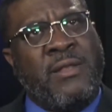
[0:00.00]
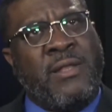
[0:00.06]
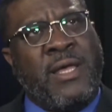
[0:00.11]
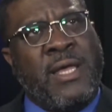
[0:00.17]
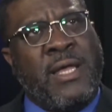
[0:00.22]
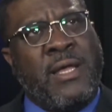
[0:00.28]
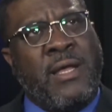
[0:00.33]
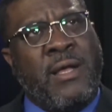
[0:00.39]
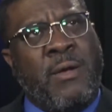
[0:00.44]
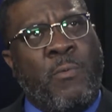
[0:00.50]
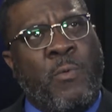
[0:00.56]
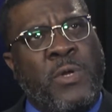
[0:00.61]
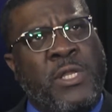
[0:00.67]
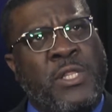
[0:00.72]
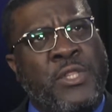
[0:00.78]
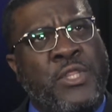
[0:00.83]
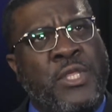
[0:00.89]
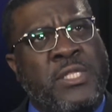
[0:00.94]
like
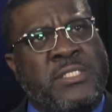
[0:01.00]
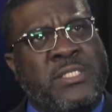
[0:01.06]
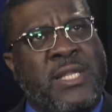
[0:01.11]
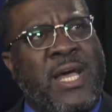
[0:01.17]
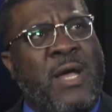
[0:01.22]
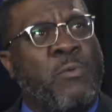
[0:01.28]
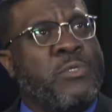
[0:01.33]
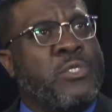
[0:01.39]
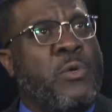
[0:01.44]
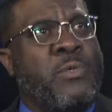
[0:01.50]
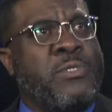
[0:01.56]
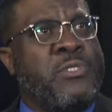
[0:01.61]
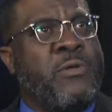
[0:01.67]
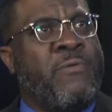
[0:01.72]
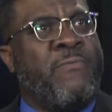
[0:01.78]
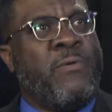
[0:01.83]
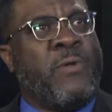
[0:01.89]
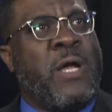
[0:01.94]
one of the things that I was always
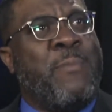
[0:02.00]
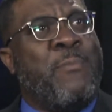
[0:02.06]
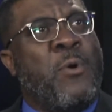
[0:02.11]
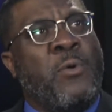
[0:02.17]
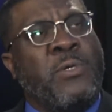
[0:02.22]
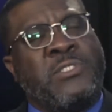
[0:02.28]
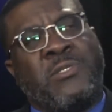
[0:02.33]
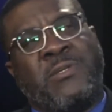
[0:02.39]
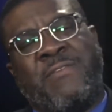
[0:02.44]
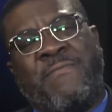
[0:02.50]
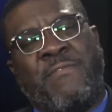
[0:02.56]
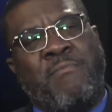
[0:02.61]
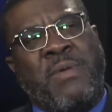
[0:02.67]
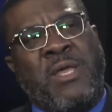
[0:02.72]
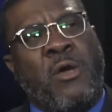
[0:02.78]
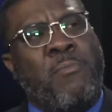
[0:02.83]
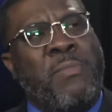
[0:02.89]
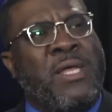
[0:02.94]
looking for, I'm always looking for
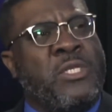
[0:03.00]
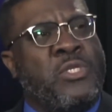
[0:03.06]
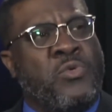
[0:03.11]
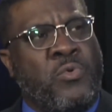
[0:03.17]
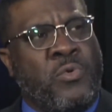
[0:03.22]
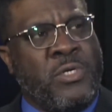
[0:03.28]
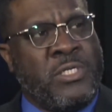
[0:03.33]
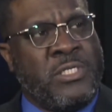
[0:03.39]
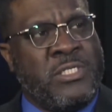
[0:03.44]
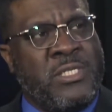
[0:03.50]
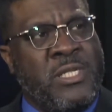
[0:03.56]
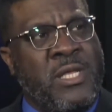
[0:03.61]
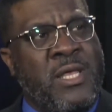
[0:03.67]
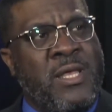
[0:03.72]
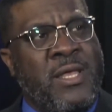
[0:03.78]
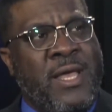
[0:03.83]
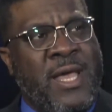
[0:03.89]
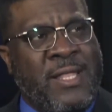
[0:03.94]
male mentors
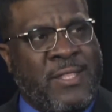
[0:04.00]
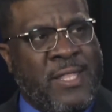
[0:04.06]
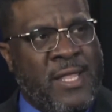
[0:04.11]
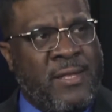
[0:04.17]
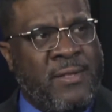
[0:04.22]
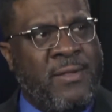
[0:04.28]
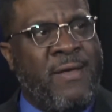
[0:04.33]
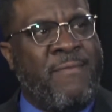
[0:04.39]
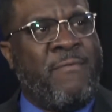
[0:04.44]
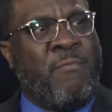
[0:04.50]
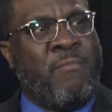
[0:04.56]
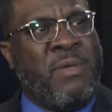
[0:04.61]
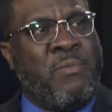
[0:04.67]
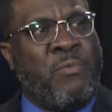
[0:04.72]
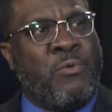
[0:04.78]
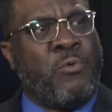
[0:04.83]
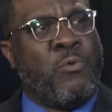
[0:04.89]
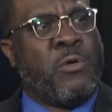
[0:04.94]
at that level,
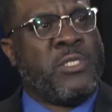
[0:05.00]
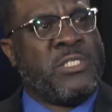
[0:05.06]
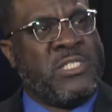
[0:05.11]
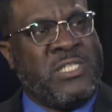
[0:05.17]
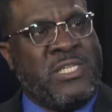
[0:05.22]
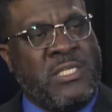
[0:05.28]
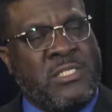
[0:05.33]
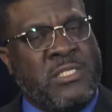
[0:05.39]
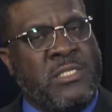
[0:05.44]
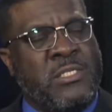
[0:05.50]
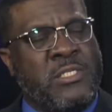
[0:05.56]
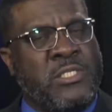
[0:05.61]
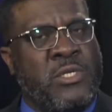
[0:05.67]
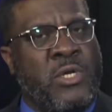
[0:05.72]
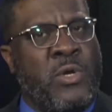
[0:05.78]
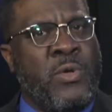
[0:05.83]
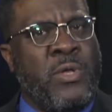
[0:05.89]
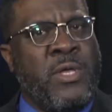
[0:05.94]
people who are seasoned.
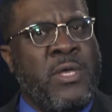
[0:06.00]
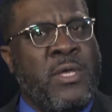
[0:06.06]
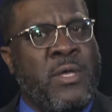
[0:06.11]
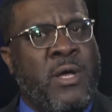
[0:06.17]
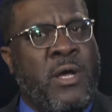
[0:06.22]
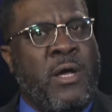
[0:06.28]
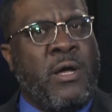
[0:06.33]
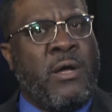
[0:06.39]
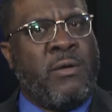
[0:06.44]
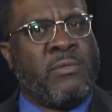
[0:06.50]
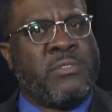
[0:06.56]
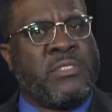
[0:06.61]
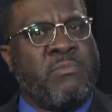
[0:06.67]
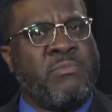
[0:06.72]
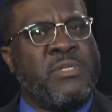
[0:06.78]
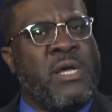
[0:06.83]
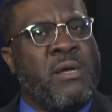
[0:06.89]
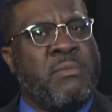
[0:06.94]
So
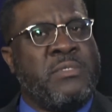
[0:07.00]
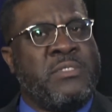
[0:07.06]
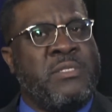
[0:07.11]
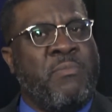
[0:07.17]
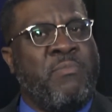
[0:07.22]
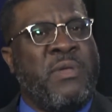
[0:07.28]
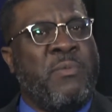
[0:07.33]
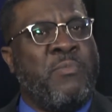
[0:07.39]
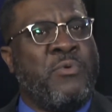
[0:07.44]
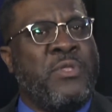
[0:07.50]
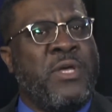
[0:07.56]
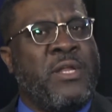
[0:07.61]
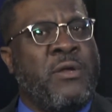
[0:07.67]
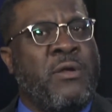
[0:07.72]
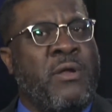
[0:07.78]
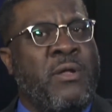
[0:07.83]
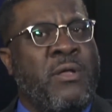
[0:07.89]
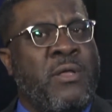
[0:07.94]
sometimes the people
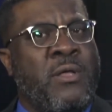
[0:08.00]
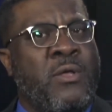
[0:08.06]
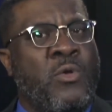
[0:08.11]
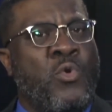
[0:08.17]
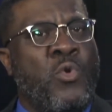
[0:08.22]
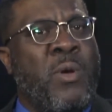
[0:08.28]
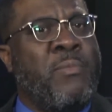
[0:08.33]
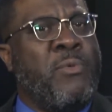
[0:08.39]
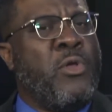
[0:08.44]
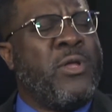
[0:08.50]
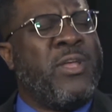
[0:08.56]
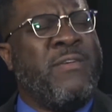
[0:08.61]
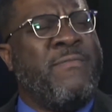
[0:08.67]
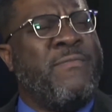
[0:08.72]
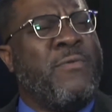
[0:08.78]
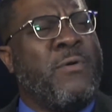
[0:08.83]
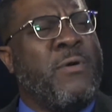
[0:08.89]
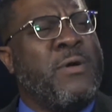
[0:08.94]
who I'm looking
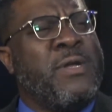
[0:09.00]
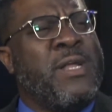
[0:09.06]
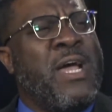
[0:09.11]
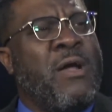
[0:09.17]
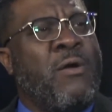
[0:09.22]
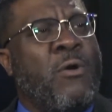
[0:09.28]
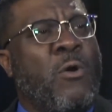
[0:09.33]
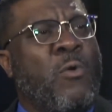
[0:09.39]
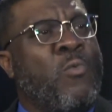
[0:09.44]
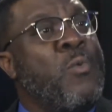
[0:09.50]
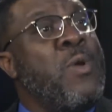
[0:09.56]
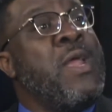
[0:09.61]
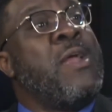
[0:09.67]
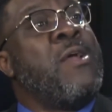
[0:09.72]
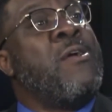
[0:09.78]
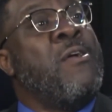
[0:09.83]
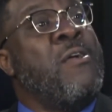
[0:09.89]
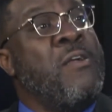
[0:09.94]
for are
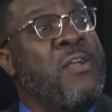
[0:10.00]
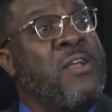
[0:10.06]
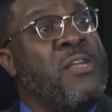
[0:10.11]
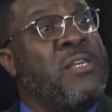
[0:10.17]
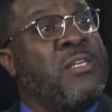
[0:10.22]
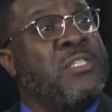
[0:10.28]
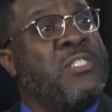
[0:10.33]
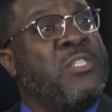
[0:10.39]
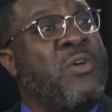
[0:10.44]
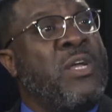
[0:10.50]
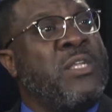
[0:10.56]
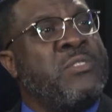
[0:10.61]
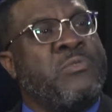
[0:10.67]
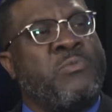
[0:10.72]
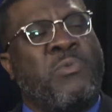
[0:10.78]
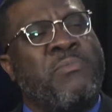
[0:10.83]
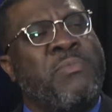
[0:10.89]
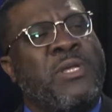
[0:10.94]
rare. Yeah. So I
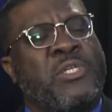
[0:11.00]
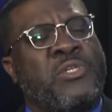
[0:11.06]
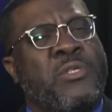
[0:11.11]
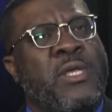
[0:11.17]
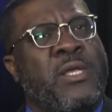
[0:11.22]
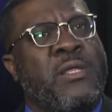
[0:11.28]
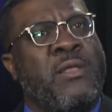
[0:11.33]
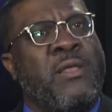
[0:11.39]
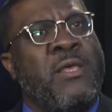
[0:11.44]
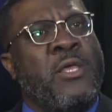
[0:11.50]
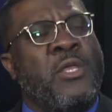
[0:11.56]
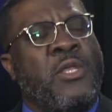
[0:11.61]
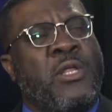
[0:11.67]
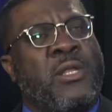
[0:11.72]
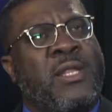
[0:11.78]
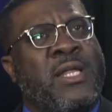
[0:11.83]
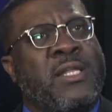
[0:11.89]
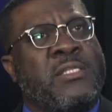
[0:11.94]
just want to make sure that
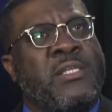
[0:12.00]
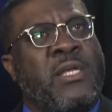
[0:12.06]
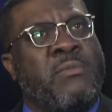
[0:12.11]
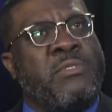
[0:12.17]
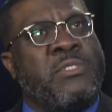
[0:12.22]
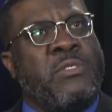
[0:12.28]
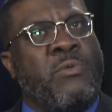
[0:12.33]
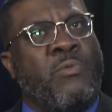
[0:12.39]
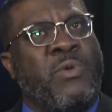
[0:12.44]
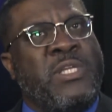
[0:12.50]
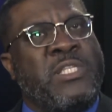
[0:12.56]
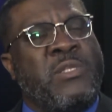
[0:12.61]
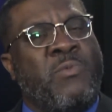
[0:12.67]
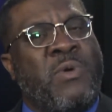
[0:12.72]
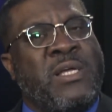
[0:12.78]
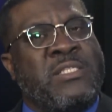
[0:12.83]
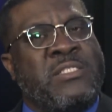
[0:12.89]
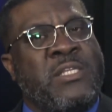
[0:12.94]
a lot of times the reason
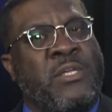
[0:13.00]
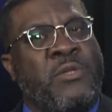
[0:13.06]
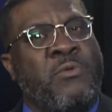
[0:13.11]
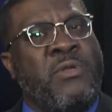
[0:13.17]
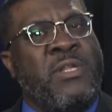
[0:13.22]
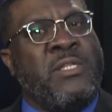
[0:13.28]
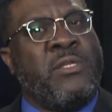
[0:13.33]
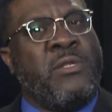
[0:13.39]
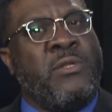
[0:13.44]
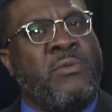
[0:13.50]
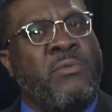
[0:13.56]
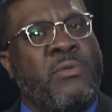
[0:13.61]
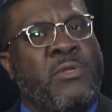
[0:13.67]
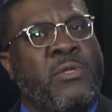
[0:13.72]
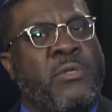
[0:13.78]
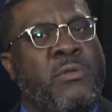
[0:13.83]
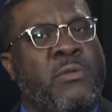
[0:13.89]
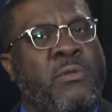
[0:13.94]
why I say you need to
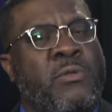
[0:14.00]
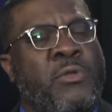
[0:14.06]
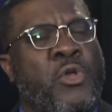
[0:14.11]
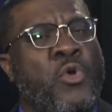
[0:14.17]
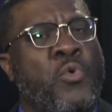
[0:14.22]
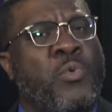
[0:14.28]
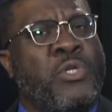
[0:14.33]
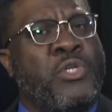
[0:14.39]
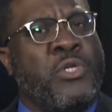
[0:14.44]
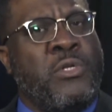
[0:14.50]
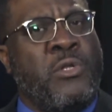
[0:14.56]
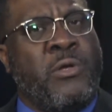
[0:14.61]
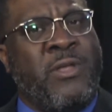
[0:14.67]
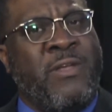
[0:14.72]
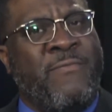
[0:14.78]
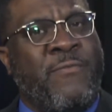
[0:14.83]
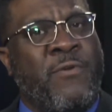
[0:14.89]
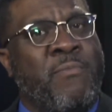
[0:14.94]
know what you're
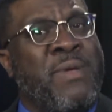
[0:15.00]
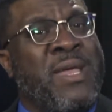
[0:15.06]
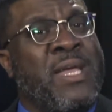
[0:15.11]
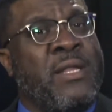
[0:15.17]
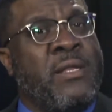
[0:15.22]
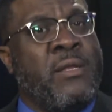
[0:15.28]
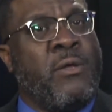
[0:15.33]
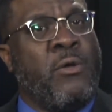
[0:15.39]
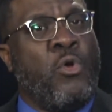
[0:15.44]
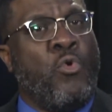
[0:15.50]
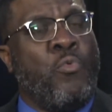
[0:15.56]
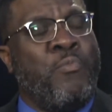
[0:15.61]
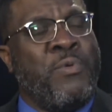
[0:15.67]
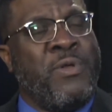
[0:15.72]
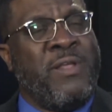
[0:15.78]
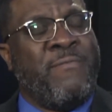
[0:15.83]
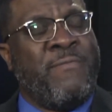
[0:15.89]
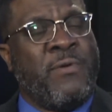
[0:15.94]
looking for, make it an
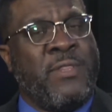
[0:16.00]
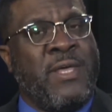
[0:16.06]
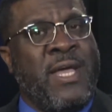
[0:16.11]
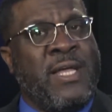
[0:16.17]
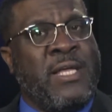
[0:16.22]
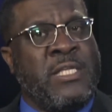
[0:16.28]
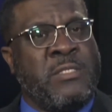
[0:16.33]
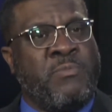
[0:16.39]
opening for that, is